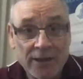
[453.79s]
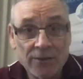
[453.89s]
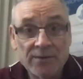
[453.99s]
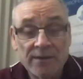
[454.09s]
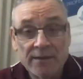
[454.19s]

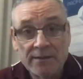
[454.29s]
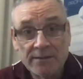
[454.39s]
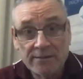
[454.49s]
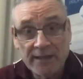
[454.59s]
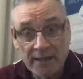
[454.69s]
health
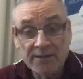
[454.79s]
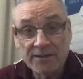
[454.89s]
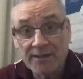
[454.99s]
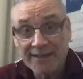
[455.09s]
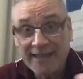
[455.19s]

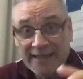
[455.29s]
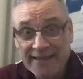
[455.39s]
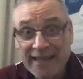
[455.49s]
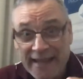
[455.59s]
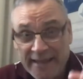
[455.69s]
challenges, like
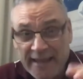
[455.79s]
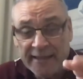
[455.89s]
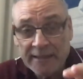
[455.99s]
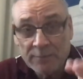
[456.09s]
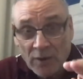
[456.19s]
any
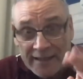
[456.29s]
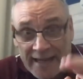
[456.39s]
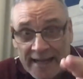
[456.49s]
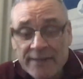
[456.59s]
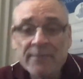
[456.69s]
anything by
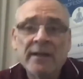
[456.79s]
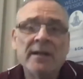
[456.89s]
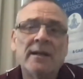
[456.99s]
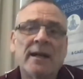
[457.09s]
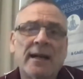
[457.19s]
name.
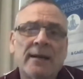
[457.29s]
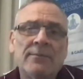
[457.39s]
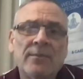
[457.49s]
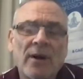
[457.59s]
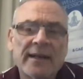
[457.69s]

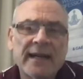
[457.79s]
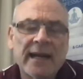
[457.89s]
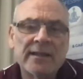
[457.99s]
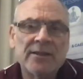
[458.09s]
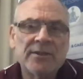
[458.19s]
Um, I
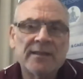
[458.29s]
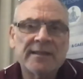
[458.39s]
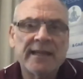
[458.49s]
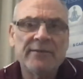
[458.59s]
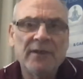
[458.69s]
can't address
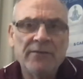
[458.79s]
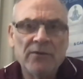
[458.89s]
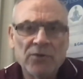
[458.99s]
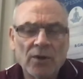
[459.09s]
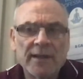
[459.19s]
that. If, if
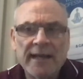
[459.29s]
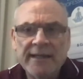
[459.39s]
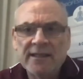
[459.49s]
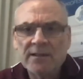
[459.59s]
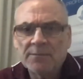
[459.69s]
you've got
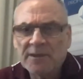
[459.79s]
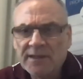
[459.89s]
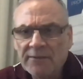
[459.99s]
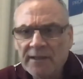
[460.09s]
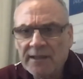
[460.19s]
any
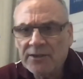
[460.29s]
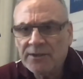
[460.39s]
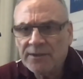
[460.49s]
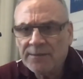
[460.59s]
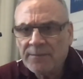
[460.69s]
specific
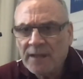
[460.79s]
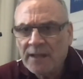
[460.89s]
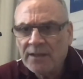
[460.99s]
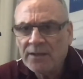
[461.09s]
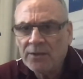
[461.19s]
issues,
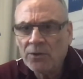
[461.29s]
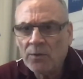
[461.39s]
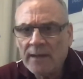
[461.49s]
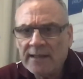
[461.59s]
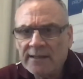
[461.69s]
you can
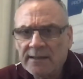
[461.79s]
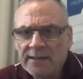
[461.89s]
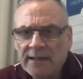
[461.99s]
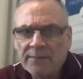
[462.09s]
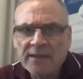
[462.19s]
always
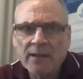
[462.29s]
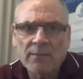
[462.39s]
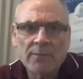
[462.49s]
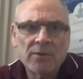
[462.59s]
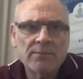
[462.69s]
send me.
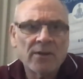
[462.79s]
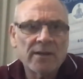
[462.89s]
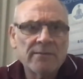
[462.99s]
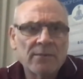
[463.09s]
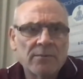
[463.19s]
I'll, I'll put
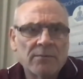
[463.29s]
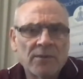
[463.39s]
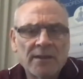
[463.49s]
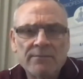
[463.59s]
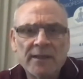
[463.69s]
my I'll put
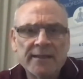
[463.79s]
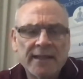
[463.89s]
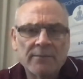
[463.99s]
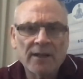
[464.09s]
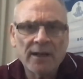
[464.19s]
my link
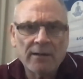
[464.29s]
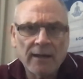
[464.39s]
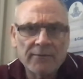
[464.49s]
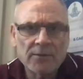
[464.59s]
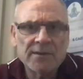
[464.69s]
down below
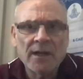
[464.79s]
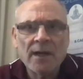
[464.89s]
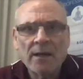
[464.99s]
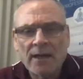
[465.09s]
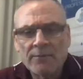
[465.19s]
afterwards.
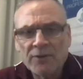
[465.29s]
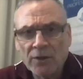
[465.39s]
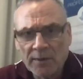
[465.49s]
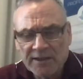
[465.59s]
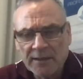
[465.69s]
Um, you
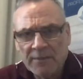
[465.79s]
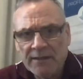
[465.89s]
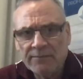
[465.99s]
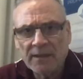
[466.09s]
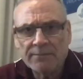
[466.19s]
can always send
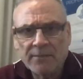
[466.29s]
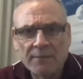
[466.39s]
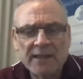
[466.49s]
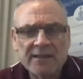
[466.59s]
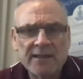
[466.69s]
me a,
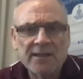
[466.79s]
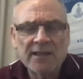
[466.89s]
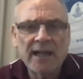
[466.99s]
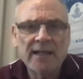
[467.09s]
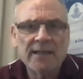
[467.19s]
a
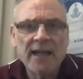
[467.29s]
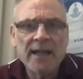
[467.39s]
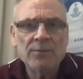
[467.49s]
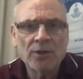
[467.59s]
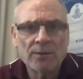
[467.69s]
message at
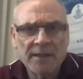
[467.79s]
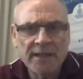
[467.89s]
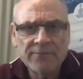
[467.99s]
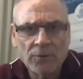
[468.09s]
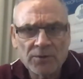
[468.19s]
m dot m
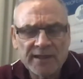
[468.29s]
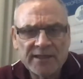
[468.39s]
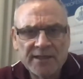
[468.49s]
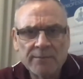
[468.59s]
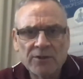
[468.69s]
e forward
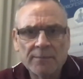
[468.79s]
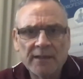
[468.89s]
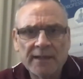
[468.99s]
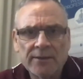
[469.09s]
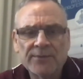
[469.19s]
slash Tim
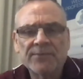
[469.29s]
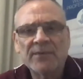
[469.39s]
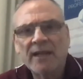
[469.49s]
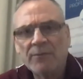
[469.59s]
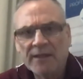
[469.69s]
Cooper Health,
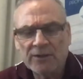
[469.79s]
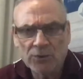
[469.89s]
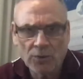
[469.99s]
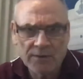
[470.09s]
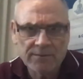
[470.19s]
and we can
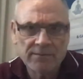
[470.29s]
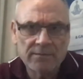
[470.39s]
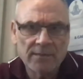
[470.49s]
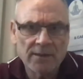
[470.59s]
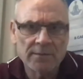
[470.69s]
talk
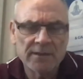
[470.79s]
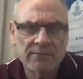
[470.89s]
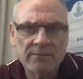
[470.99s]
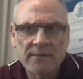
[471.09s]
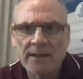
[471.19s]
a little
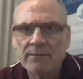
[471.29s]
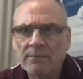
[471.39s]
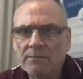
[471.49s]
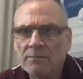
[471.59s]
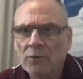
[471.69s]
bit
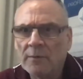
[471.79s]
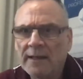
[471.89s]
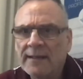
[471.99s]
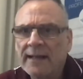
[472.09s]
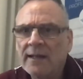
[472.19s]
um, more
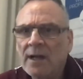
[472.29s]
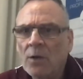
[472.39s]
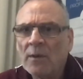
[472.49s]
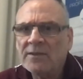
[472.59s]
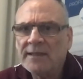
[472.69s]
about that.
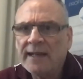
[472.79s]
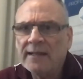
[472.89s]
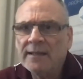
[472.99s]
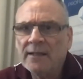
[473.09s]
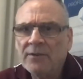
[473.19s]
Once
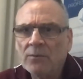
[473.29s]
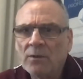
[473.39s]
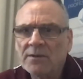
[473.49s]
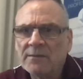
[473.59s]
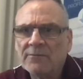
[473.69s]
again, if you
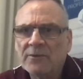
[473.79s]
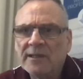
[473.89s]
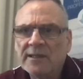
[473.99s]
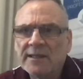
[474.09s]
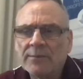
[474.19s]
want some
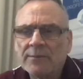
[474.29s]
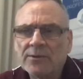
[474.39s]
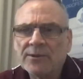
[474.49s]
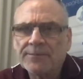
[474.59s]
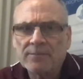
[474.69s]
free
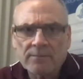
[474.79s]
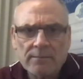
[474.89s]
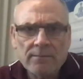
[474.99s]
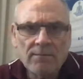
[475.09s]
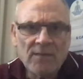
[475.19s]
samples,
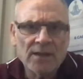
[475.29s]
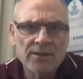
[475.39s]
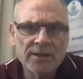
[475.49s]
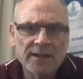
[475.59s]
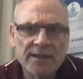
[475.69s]

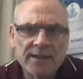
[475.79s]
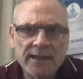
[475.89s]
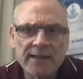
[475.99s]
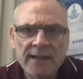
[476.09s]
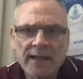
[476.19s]
you can
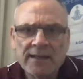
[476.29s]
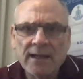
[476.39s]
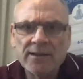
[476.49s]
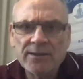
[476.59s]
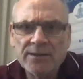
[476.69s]
uh,
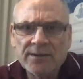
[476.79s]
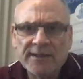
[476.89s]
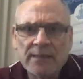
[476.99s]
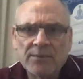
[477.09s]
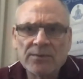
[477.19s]
go to
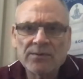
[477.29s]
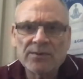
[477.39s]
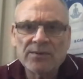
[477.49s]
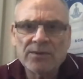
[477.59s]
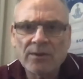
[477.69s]
samples
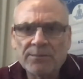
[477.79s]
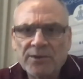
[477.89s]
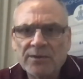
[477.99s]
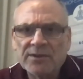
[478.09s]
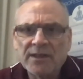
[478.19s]
dot
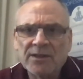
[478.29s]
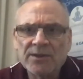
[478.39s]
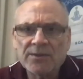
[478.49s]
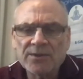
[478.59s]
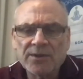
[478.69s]
pure
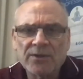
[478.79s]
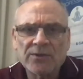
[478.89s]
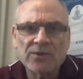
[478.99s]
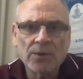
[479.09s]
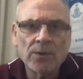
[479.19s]
essentials dot
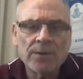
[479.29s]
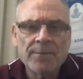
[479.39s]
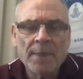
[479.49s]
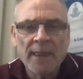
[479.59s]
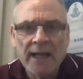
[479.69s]
store
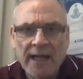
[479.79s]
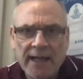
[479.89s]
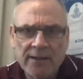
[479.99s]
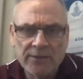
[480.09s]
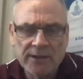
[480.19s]
and